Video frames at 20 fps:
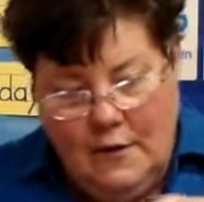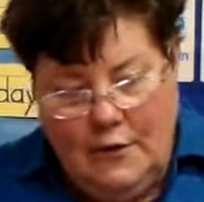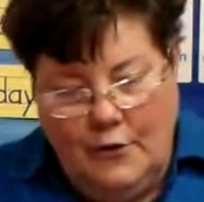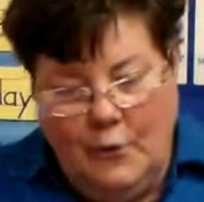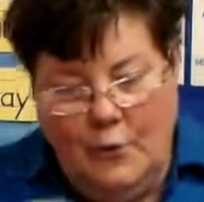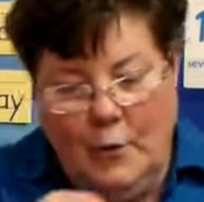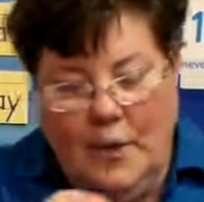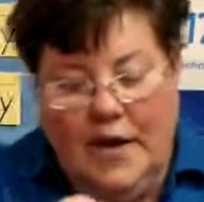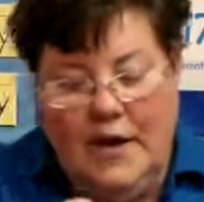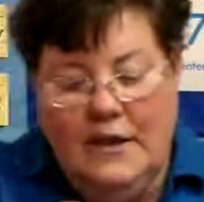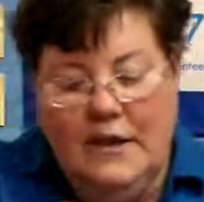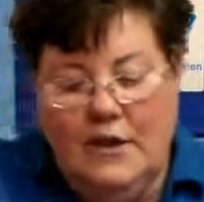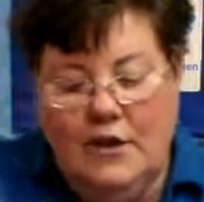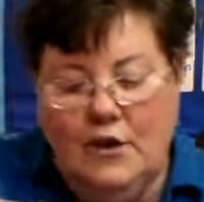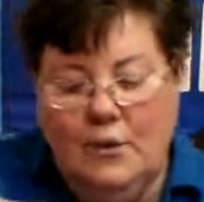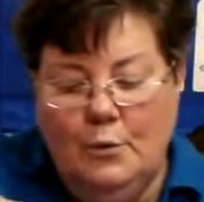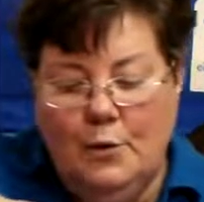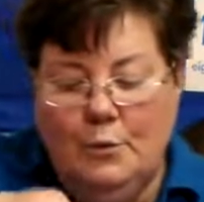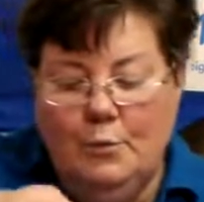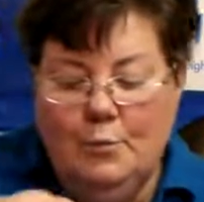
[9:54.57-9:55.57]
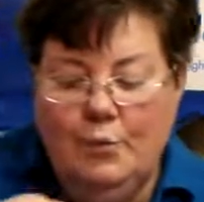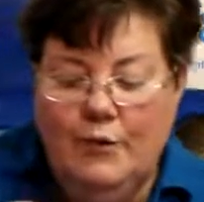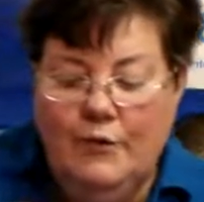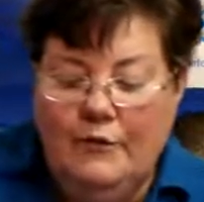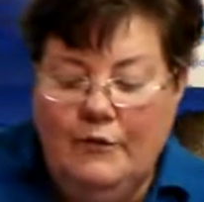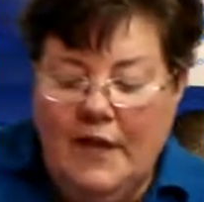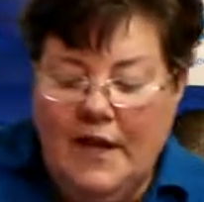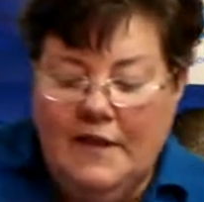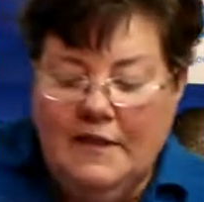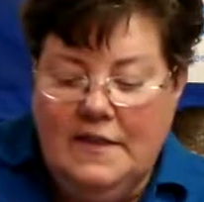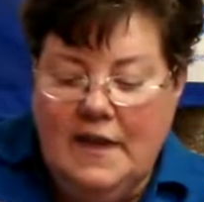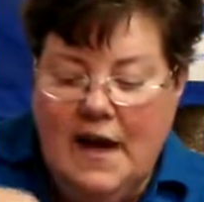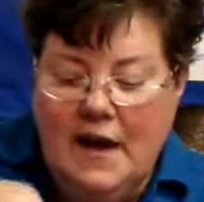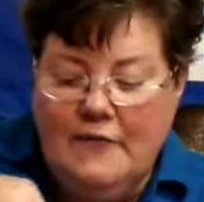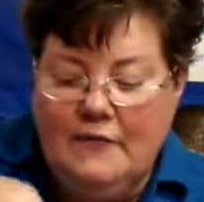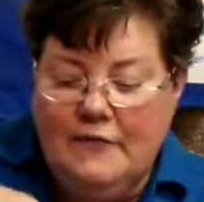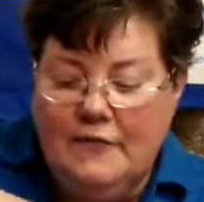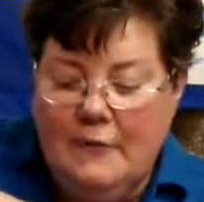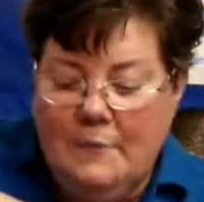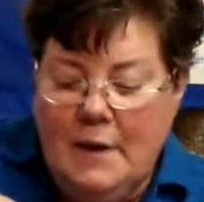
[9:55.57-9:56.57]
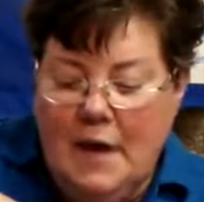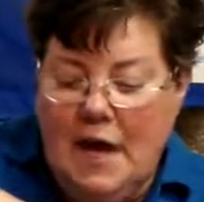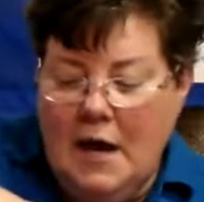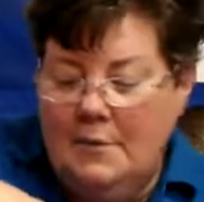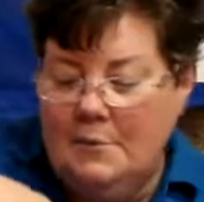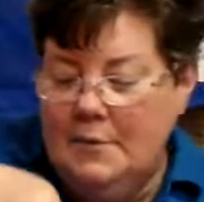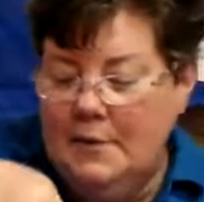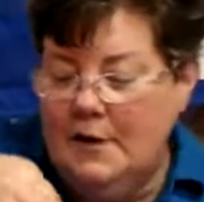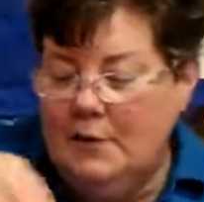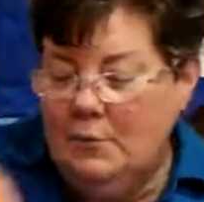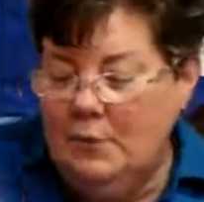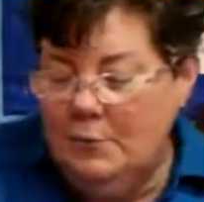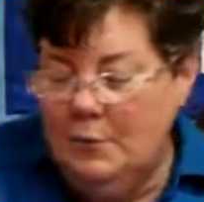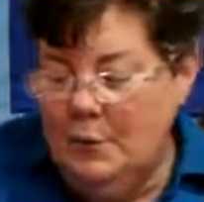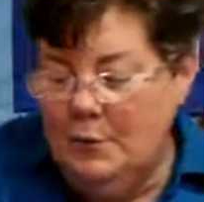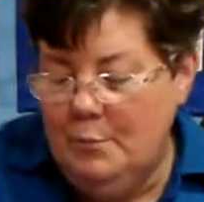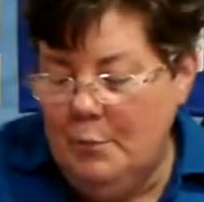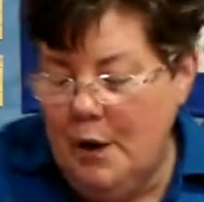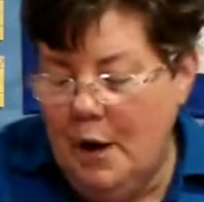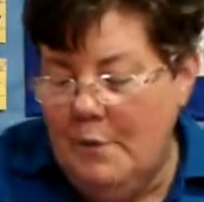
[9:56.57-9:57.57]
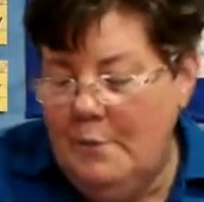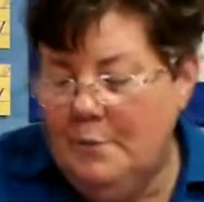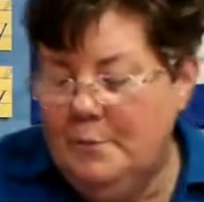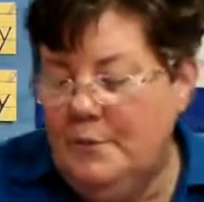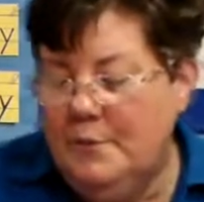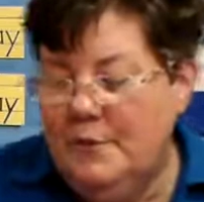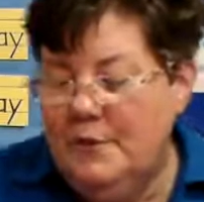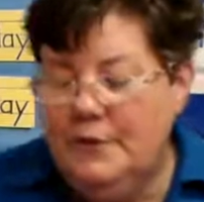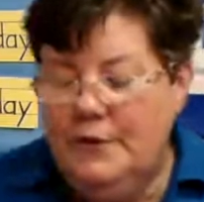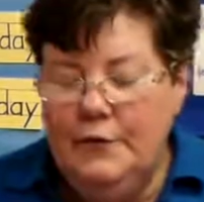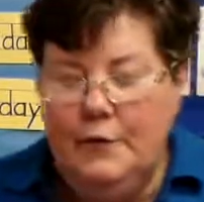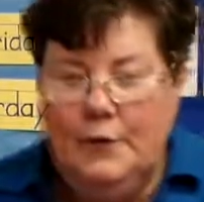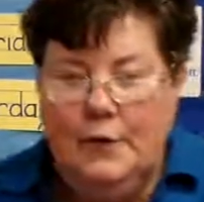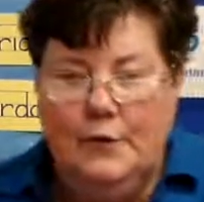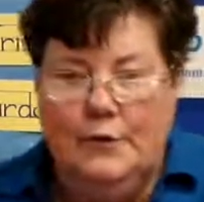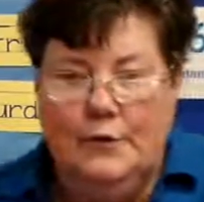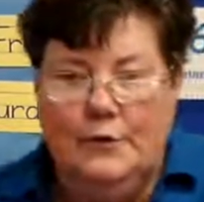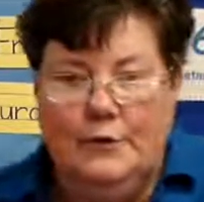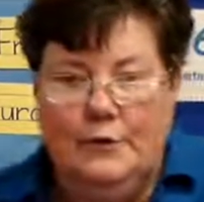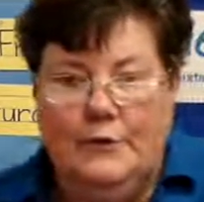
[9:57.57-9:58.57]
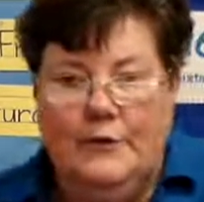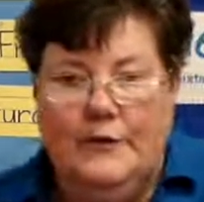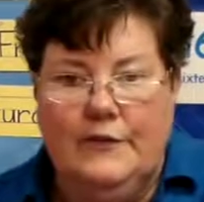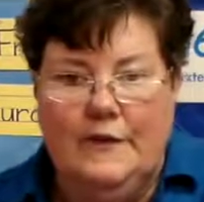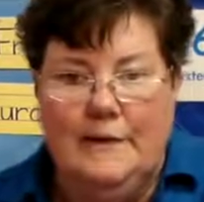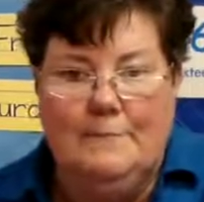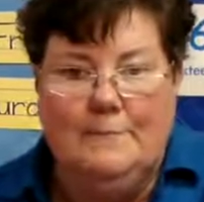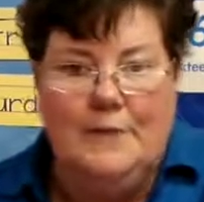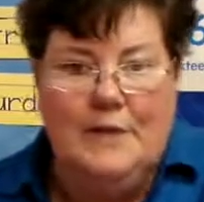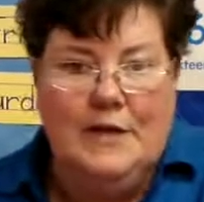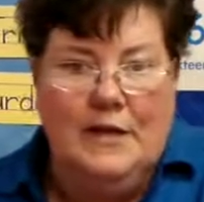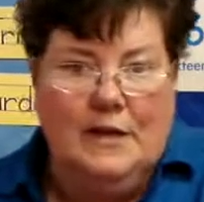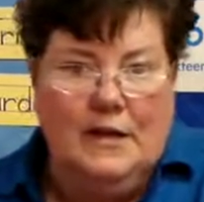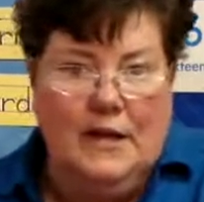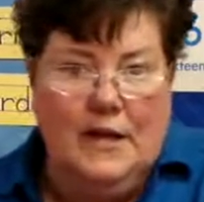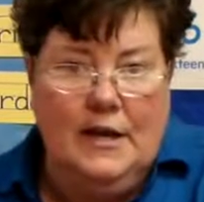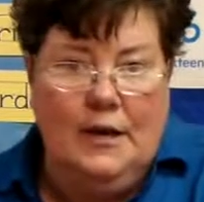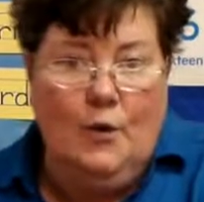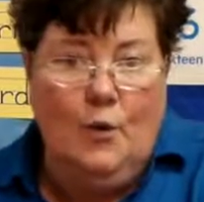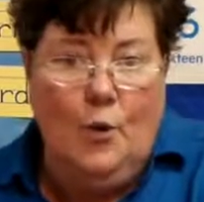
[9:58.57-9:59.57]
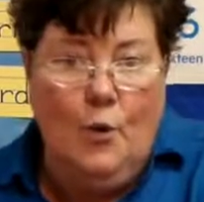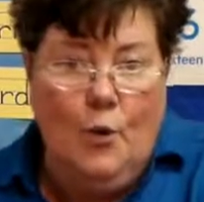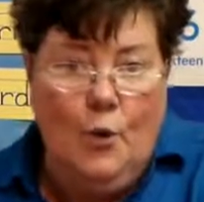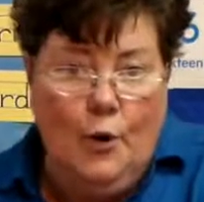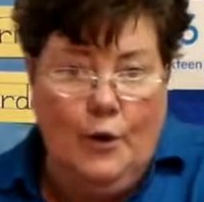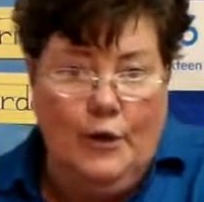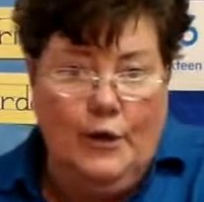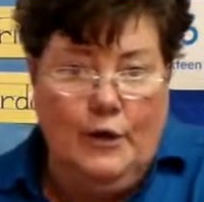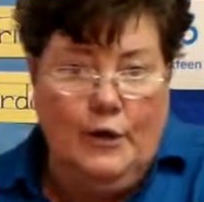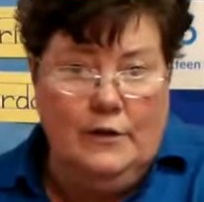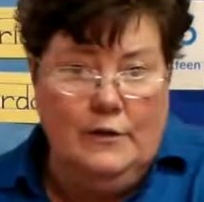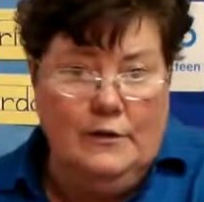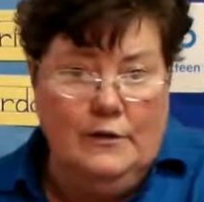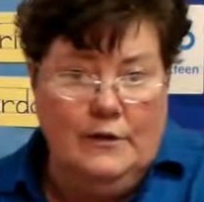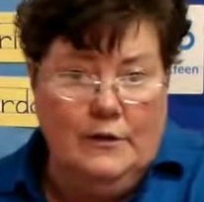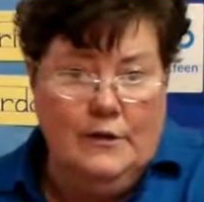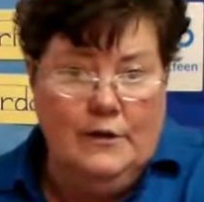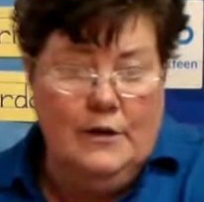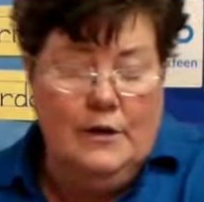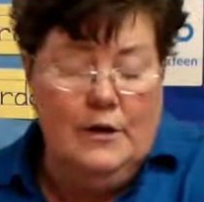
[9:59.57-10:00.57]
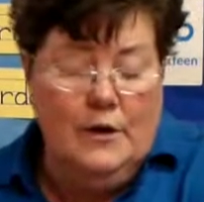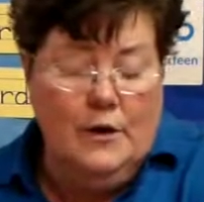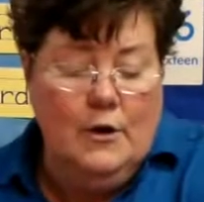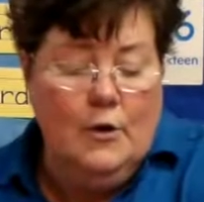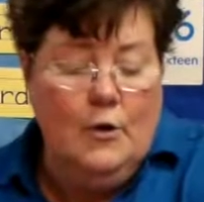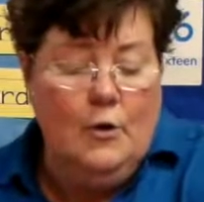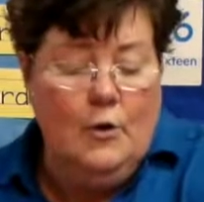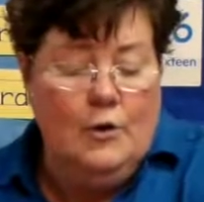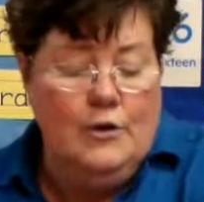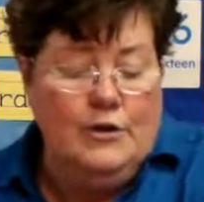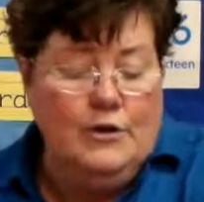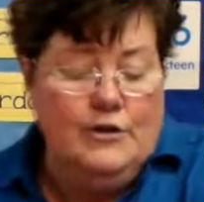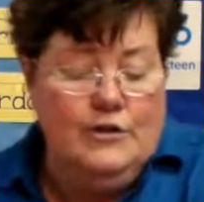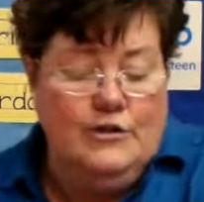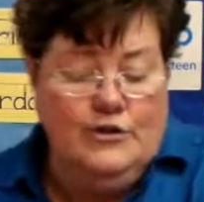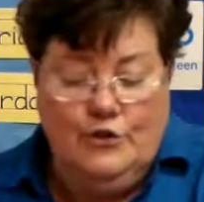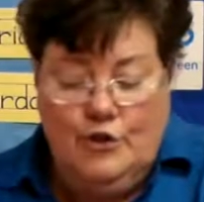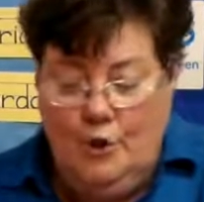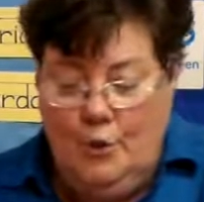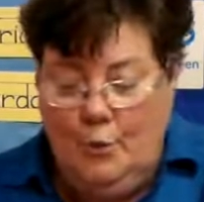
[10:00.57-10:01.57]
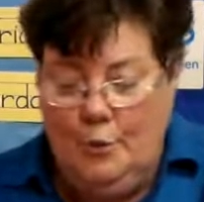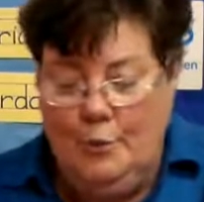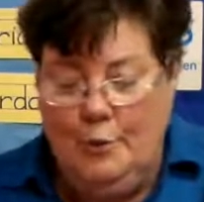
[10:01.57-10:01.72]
The way that you would prevent that from happening would be probably to include something like oil or dish soap.